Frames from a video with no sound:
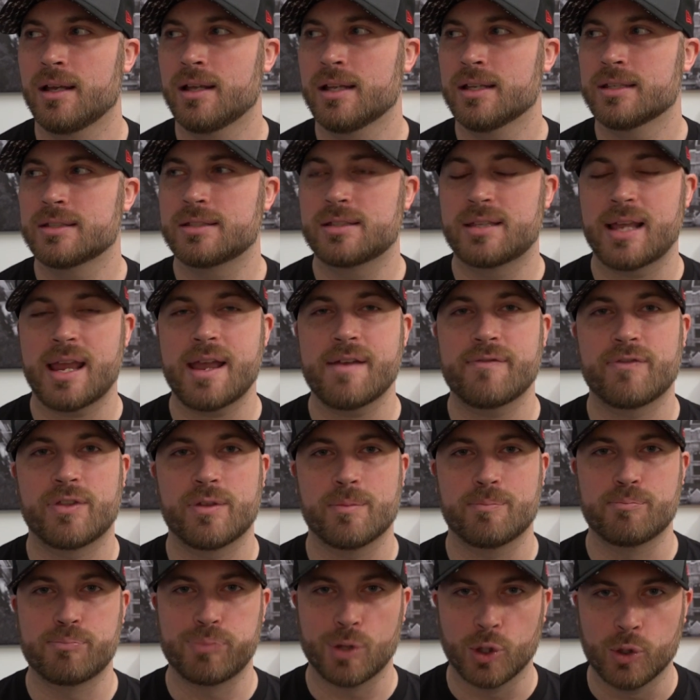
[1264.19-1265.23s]
Save the
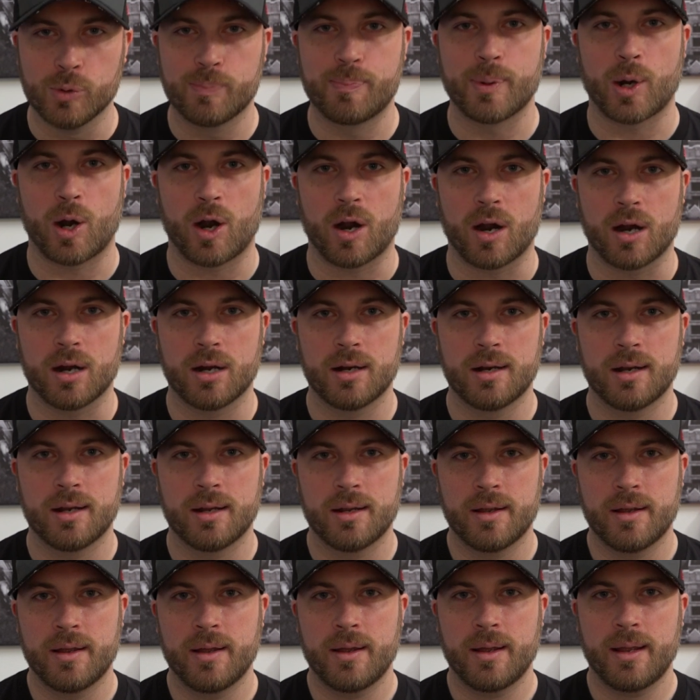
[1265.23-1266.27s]
blooper
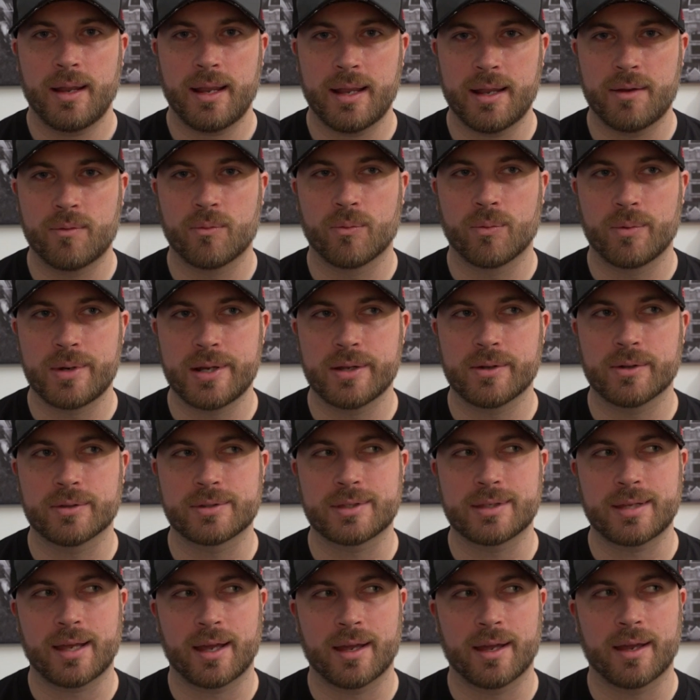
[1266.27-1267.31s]
in real
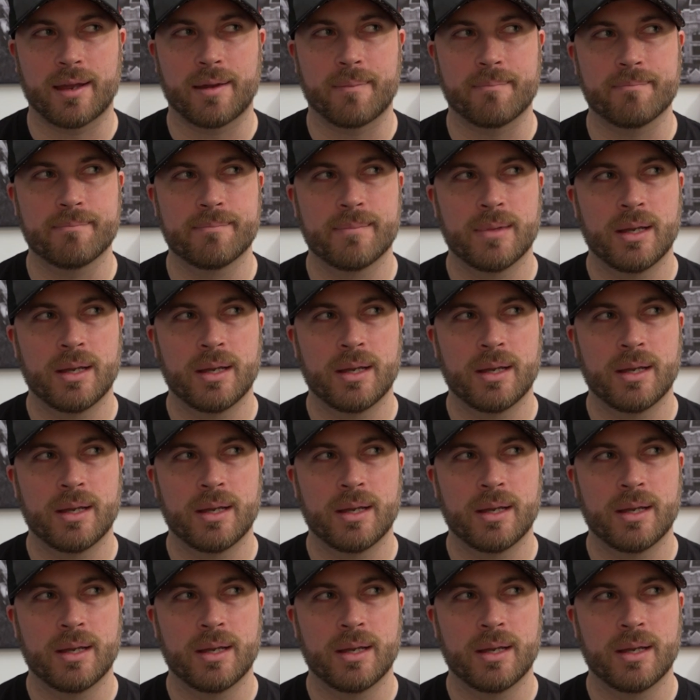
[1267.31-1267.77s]
time.